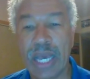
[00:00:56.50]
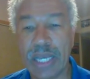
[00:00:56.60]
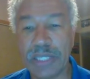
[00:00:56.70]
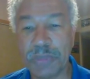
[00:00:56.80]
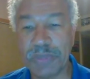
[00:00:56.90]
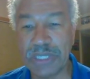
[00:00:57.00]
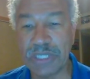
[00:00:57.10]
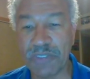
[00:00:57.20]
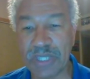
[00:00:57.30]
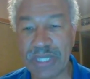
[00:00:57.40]

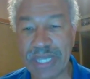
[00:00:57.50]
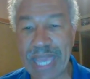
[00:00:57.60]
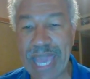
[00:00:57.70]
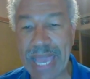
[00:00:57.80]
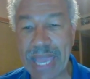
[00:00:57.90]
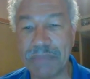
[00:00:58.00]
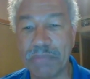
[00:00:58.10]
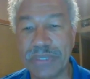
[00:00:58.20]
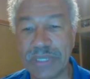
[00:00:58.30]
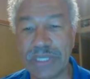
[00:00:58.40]
specifically hand
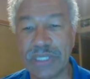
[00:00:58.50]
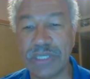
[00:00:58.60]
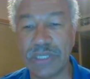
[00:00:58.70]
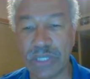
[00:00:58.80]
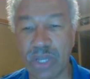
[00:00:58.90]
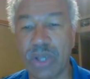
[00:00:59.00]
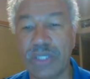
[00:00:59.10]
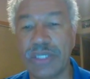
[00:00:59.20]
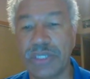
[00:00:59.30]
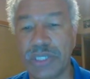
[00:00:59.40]
positions
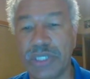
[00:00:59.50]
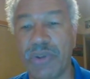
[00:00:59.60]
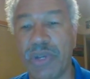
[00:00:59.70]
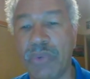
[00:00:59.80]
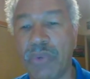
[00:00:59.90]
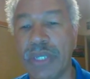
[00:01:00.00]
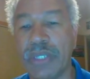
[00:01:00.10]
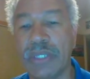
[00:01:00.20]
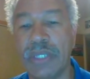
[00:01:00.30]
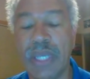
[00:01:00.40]
on the steering
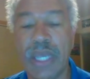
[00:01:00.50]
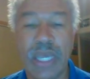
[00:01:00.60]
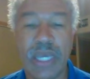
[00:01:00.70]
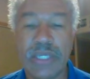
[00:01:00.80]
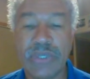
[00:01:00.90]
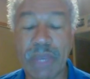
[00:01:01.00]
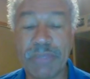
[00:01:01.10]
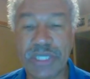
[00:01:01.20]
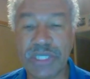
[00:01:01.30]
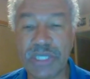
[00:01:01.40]
wheel. So I'm
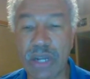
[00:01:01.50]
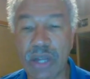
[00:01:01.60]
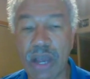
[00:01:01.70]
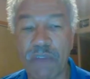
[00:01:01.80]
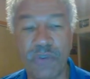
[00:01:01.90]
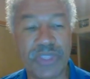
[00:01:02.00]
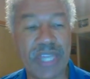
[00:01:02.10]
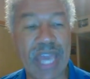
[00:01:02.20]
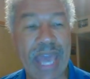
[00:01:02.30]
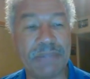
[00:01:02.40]
going to start off with
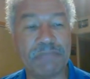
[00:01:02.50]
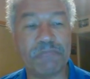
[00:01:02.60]
that,